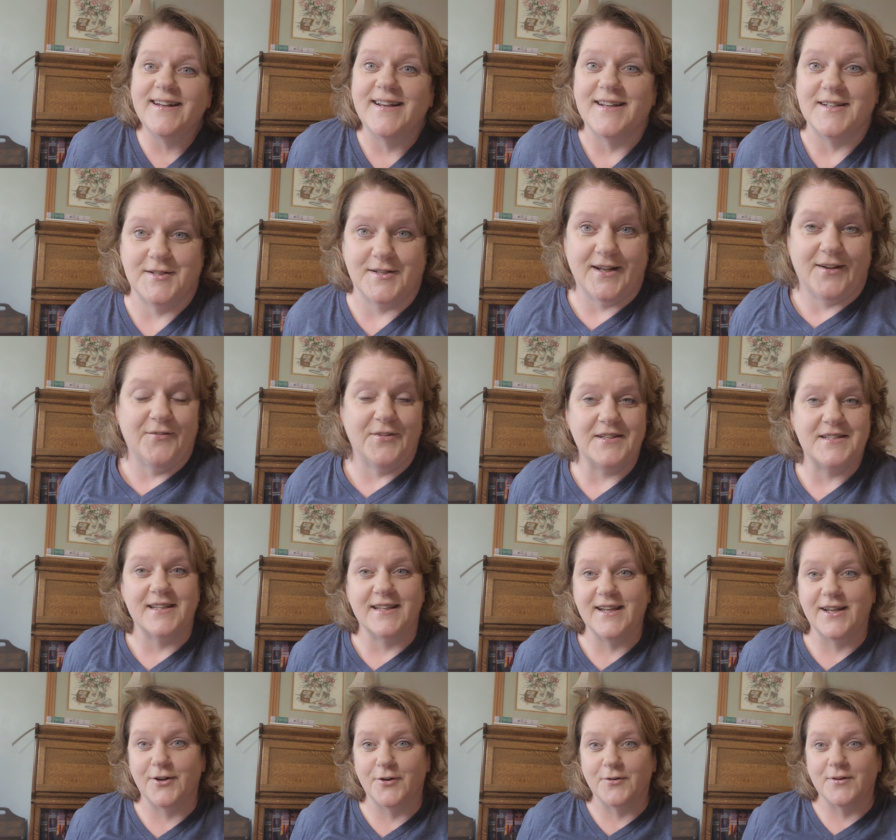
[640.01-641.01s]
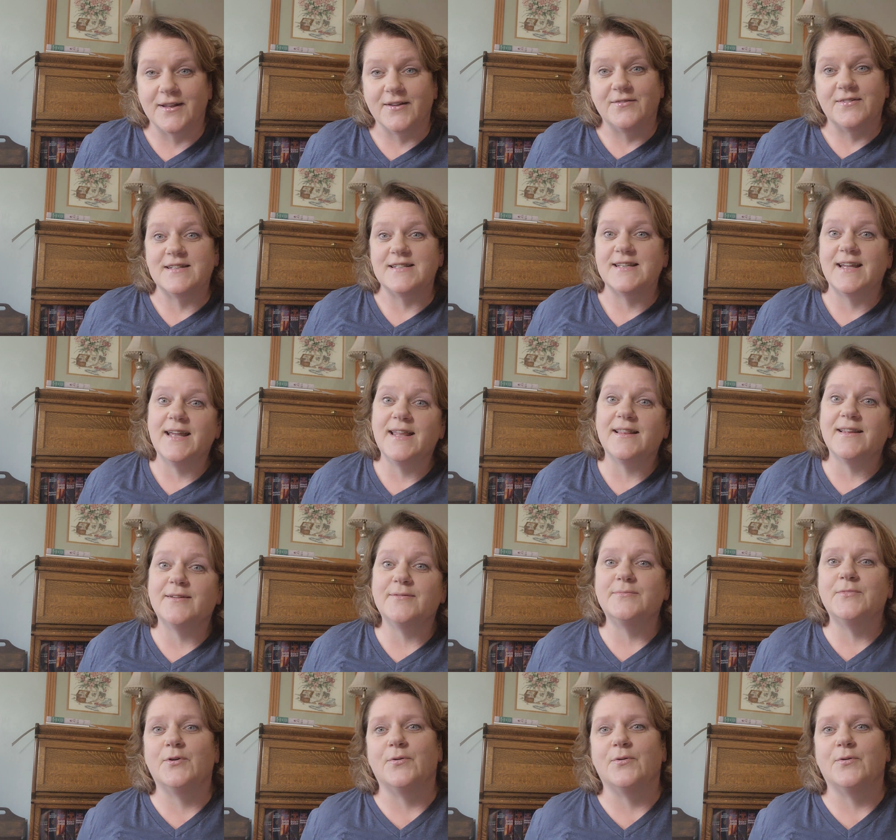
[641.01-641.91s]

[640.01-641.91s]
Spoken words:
Because obviously I don't live in Salem,